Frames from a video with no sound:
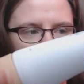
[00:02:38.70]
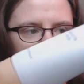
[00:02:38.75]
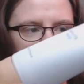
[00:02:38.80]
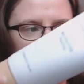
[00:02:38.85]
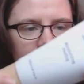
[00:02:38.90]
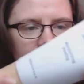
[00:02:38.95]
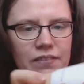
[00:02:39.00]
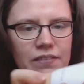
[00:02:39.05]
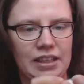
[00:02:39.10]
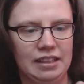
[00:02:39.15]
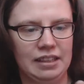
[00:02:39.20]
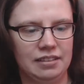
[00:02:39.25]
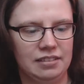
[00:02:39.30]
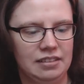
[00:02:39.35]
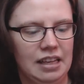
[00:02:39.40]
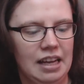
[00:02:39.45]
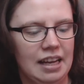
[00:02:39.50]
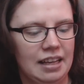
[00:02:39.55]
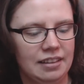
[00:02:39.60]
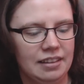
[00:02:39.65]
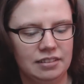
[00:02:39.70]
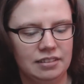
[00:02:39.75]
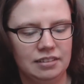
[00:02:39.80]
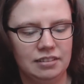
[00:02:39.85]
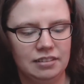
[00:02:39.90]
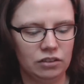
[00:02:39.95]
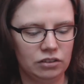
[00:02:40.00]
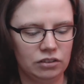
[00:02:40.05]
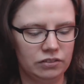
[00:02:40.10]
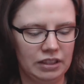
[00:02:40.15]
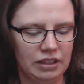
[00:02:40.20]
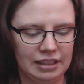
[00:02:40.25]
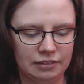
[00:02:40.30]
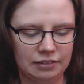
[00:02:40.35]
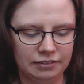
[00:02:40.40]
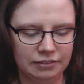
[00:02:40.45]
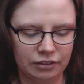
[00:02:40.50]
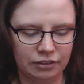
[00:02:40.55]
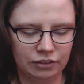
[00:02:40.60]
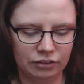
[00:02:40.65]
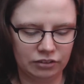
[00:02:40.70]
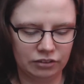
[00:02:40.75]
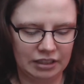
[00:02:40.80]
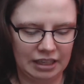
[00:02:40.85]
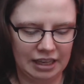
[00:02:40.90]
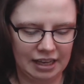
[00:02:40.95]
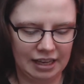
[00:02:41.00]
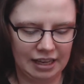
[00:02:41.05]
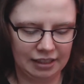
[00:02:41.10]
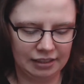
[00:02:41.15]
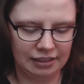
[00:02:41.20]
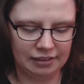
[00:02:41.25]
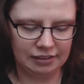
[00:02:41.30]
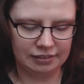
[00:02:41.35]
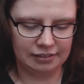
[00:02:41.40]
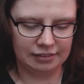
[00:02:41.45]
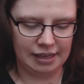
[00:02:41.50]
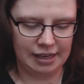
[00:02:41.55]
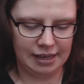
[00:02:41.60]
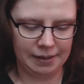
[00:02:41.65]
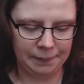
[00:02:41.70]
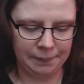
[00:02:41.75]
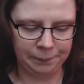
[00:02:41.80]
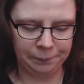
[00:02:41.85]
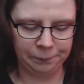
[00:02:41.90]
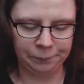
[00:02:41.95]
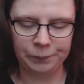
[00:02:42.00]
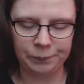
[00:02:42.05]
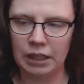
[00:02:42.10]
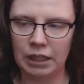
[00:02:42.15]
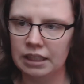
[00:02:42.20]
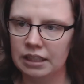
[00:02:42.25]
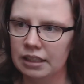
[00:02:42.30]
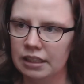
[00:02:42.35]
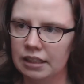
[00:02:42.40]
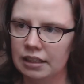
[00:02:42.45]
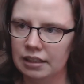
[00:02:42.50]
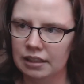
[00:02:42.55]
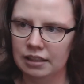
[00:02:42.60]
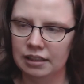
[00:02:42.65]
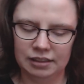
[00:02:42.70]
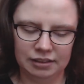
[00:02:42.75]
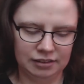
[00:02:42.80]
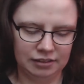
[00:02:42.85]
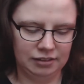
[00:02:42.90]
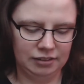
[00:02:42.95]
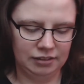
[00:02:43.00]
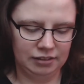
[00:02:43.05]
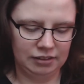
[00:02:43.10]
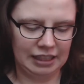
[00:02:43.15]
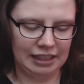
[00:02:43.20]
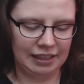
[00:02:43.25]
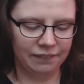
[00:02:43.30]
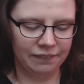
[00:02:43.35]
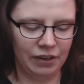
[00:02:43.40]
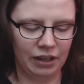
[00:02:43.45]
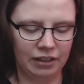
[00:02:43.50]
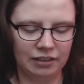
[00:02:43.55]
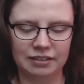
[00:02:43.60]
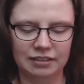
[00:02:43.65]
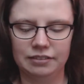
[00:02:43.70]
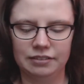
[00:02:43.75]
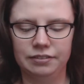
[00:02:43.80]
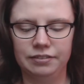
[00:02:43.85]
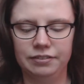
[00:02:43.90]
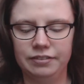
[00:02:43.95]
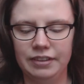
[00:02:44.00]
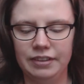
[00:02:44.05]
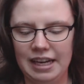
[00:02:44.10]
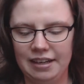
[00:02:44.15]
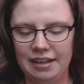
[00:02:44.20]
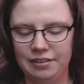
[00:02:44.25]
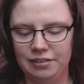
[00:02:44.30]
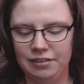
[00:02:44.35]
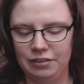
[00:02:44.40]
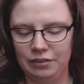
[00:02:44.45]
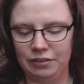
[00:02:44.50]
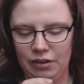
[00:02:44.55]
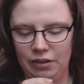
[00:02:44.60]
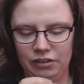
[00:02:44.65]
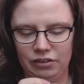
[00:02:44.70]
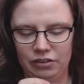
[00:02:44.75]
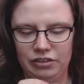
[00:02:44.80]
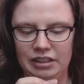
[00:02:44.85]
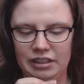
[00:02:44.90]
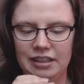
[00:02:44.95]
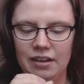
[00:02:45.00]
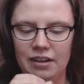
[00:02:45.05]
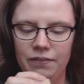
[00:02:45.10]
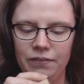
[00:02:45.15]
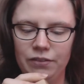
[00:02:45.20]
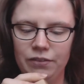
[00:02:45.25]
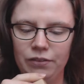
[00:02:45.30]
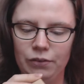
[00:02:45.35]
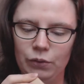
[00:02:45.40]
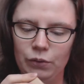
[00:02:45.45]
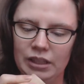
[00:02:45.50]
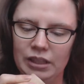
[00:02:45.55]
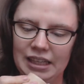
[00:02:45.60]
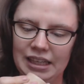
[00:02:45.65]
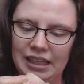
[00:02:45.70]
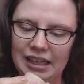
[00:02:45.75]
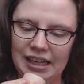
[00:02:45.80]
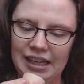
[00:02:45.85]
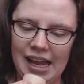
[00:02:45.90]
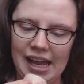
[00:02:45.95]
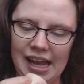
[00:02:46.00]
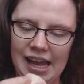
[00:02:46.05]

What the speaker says: pretty big size. It's sort of like a full size, like a bottle of face wash. It comes with a